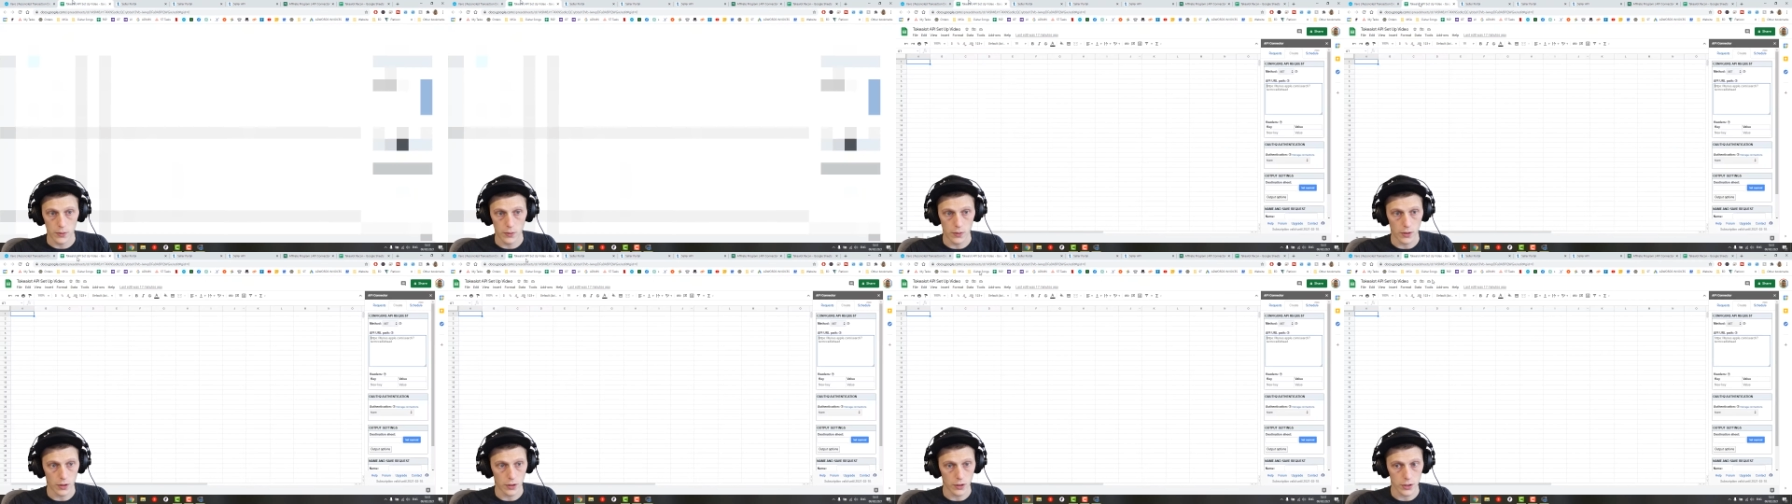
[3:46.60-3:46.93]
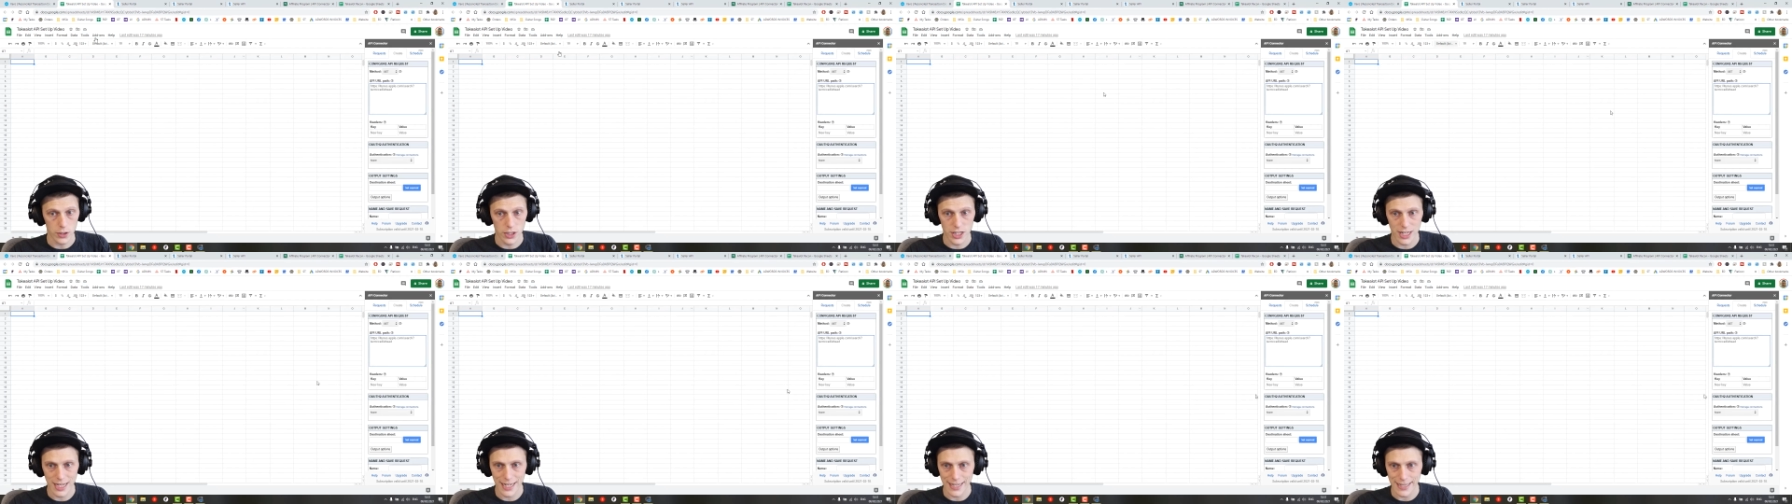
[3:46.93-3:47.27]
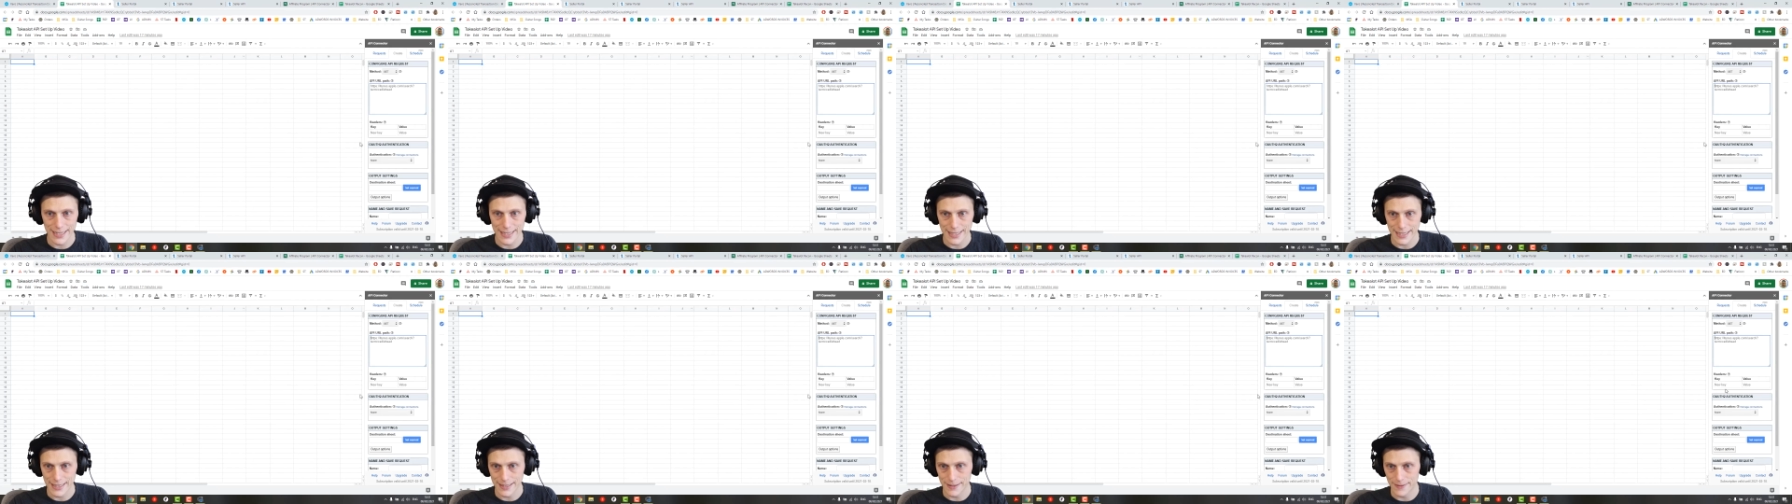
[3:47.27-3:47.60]
Wrong
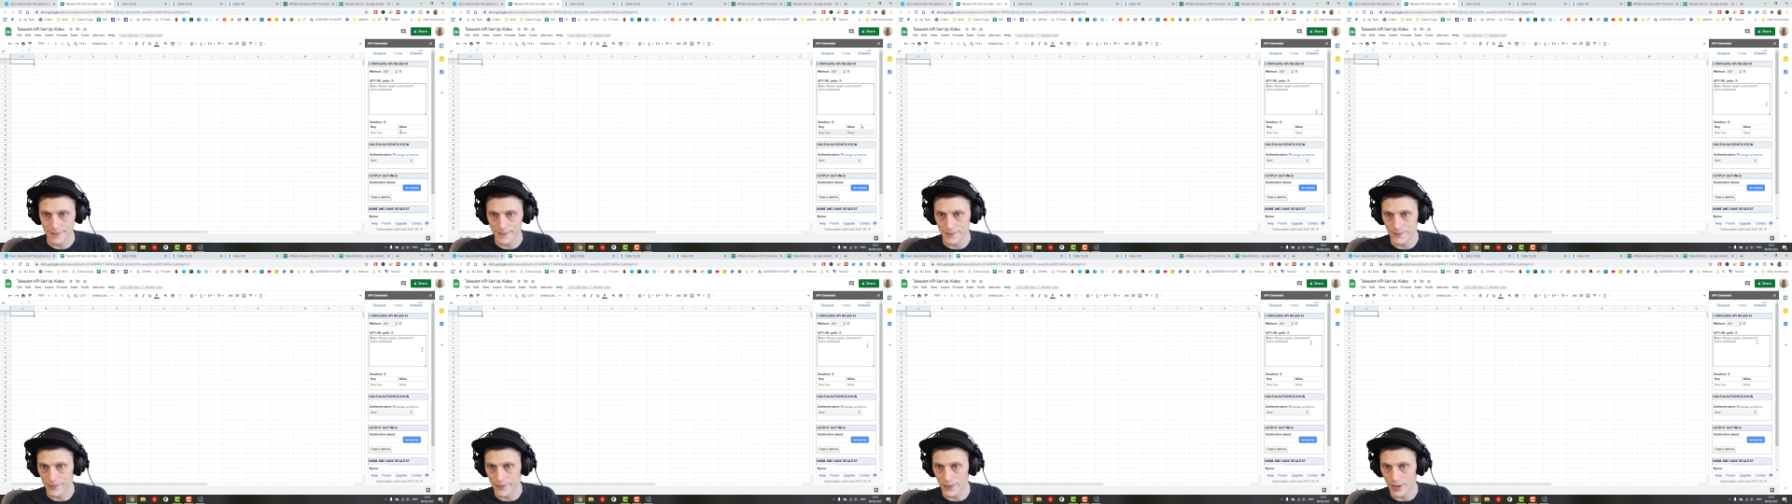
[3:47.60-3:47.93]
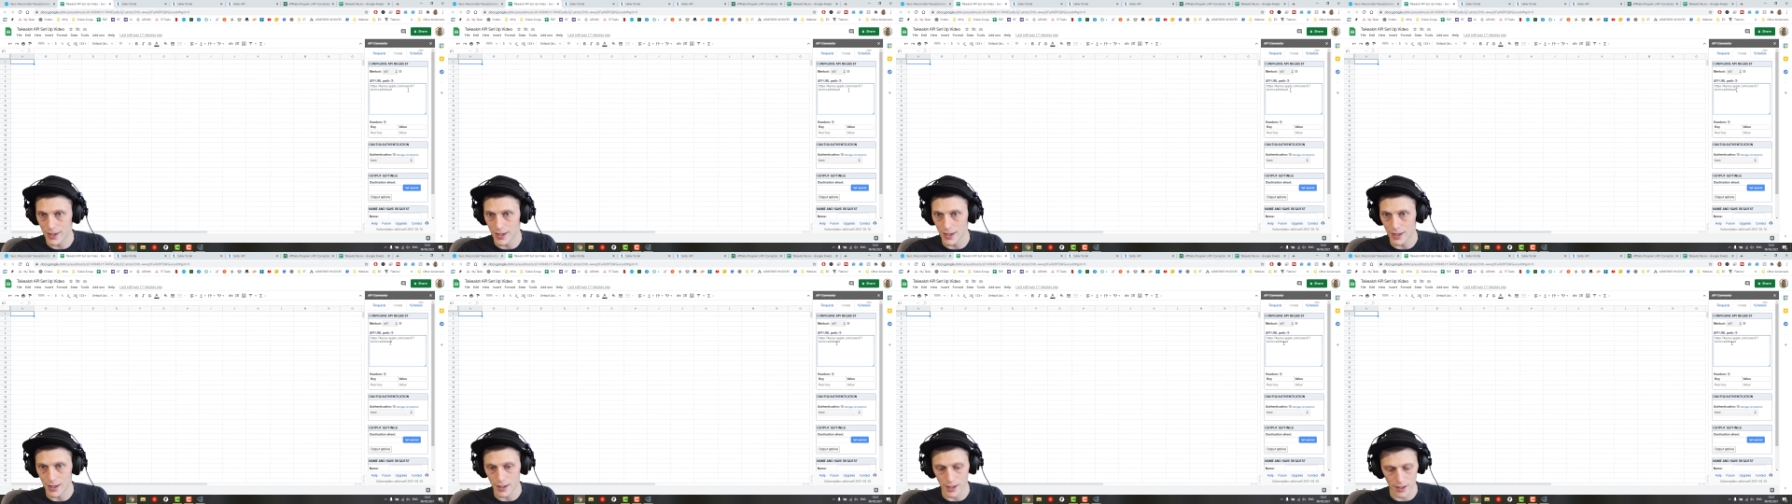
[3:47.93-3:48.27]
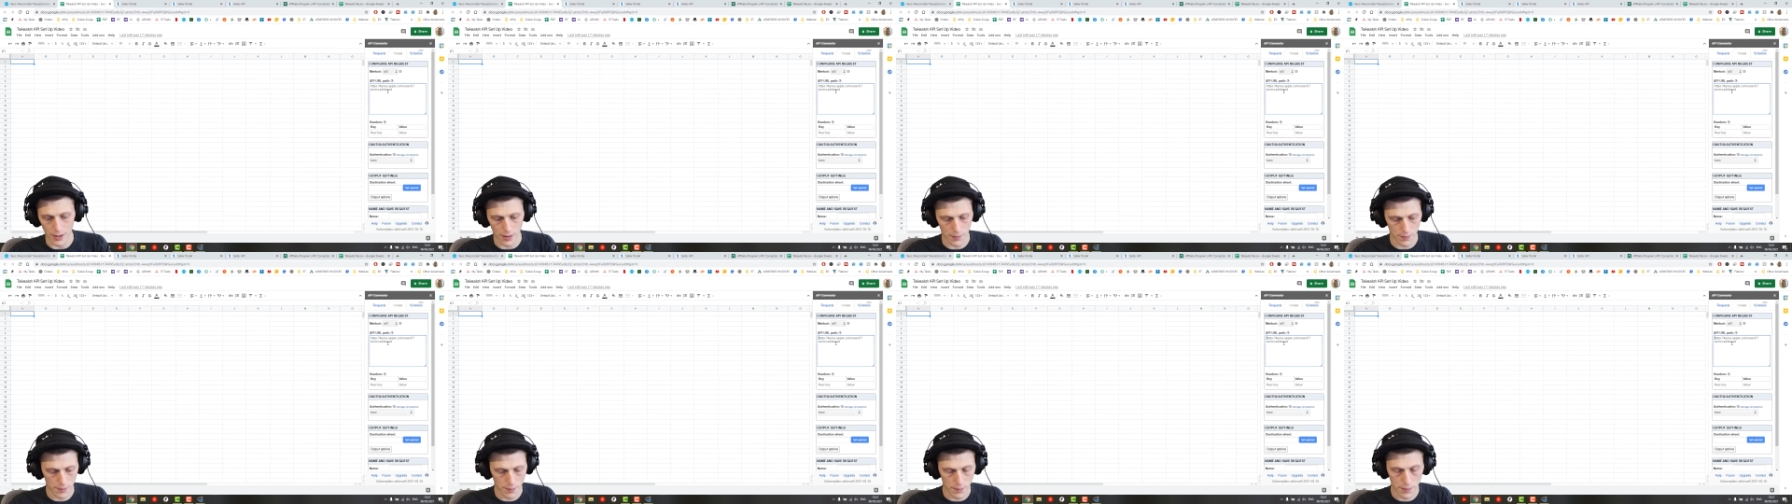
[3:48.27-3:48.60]
sheet.
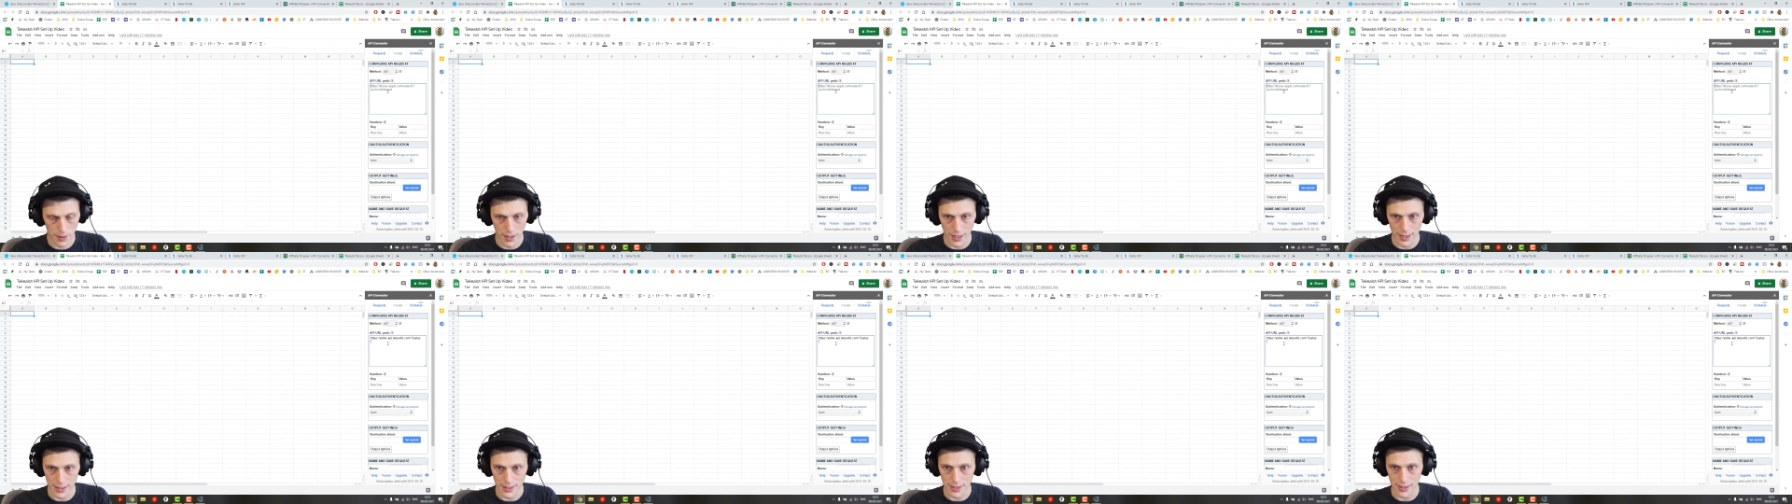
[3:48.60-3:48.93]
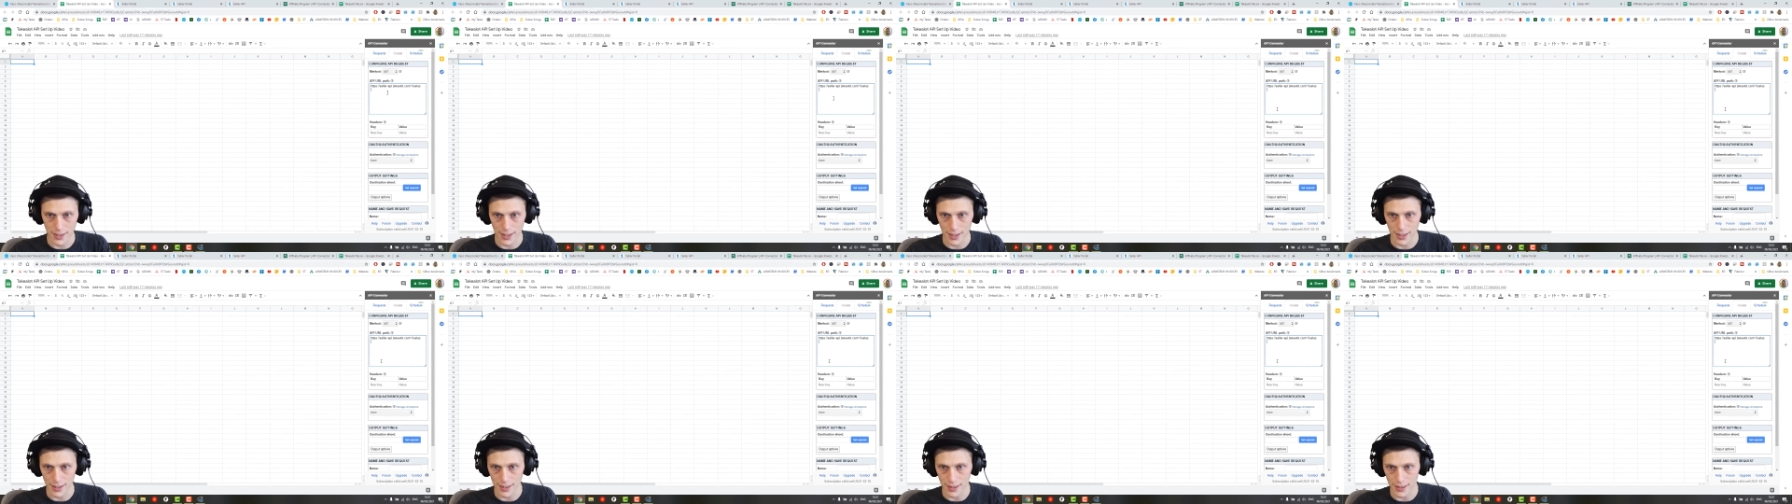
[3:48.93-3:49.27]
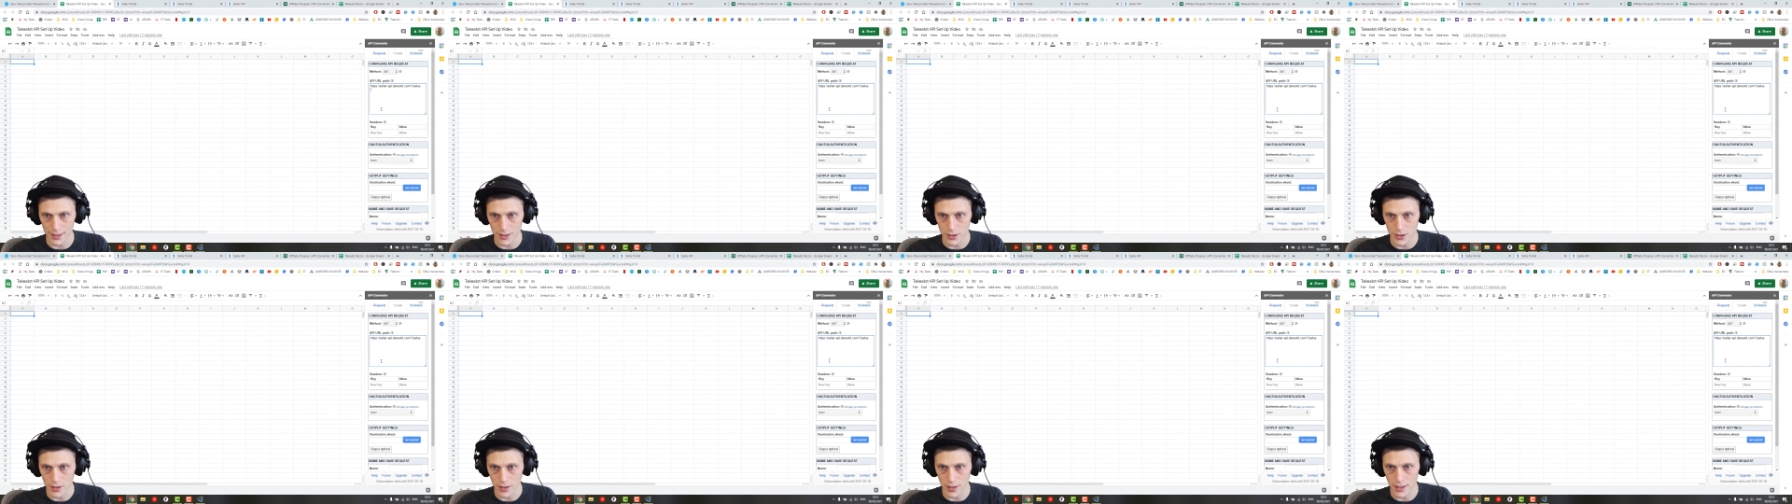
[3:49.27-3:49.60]
Uh, paste that
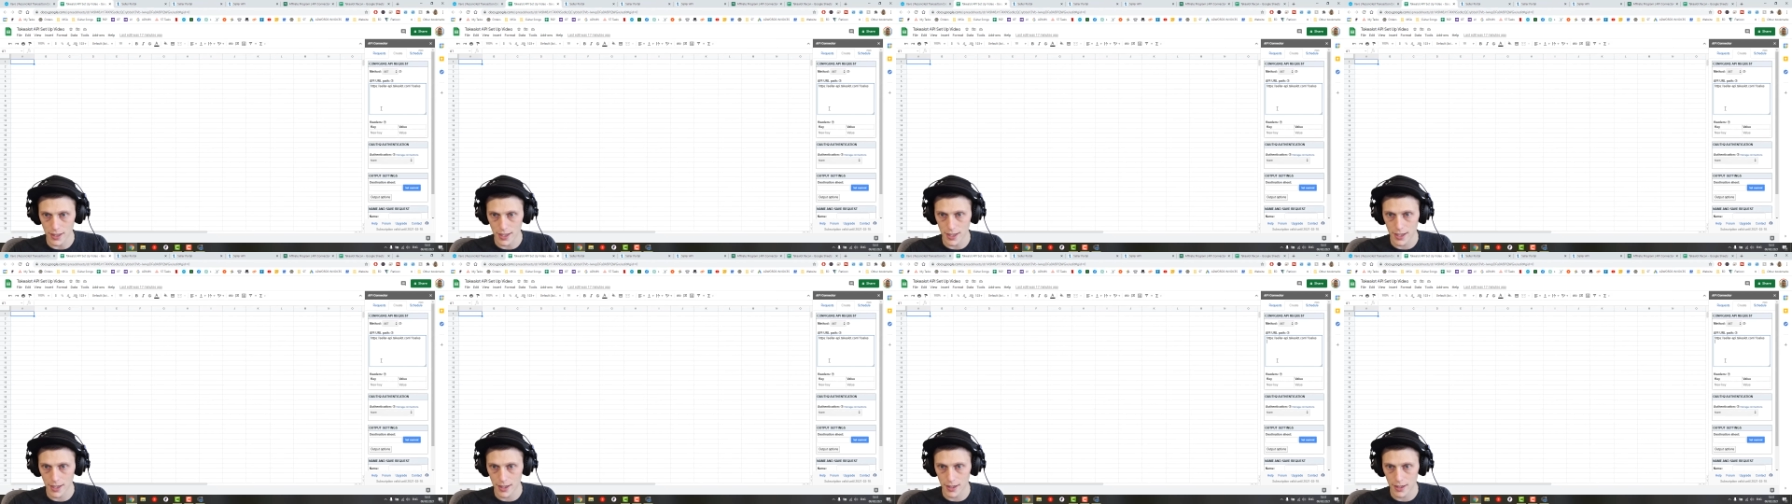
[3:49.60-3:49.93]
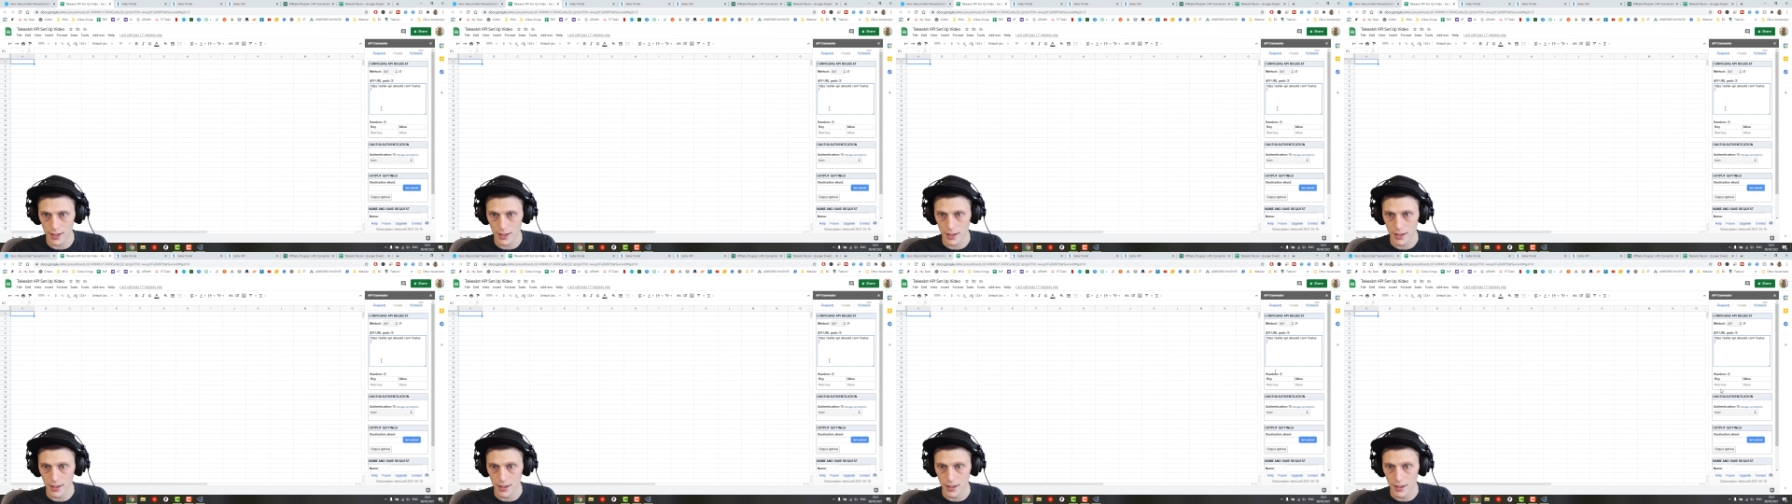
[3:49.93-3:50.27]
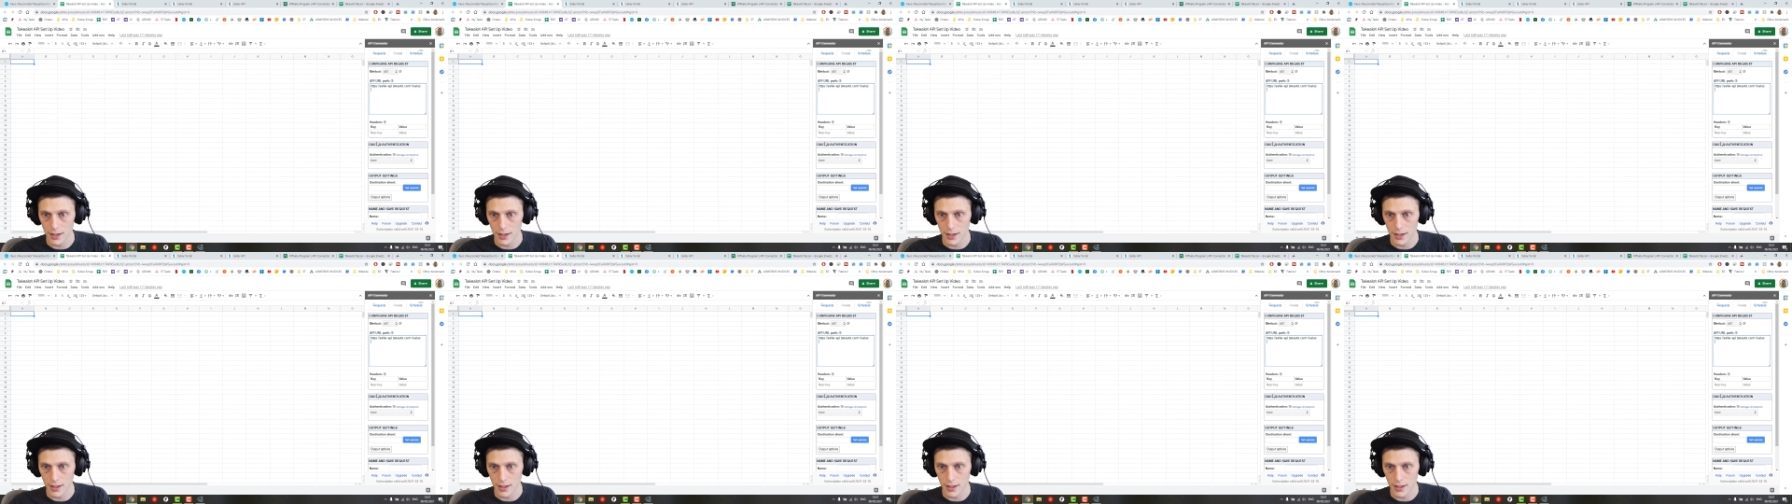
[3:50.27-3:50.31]
into there.